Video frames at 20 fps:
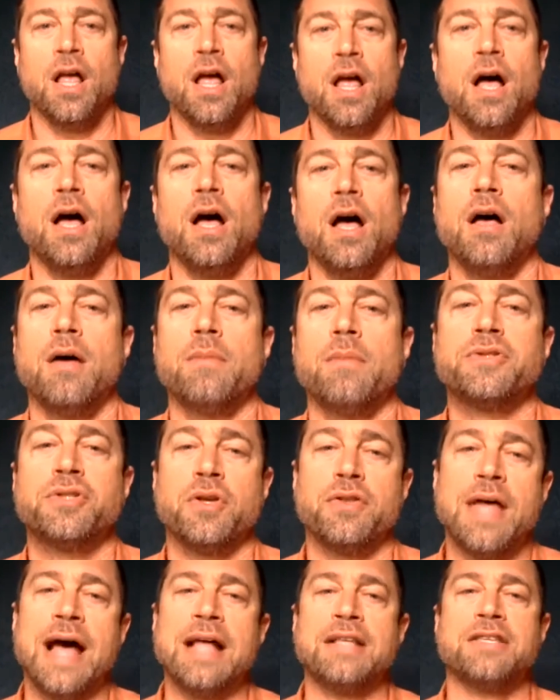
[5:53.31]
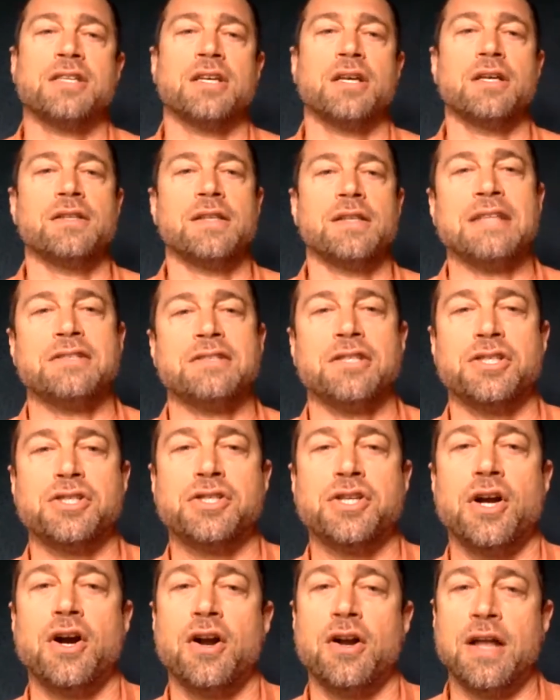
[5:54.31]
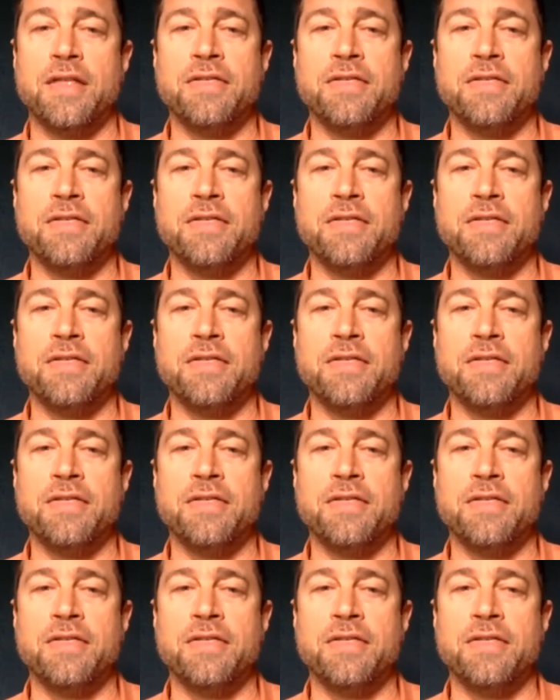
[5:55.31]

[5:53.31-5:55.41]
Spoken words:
So that's a start.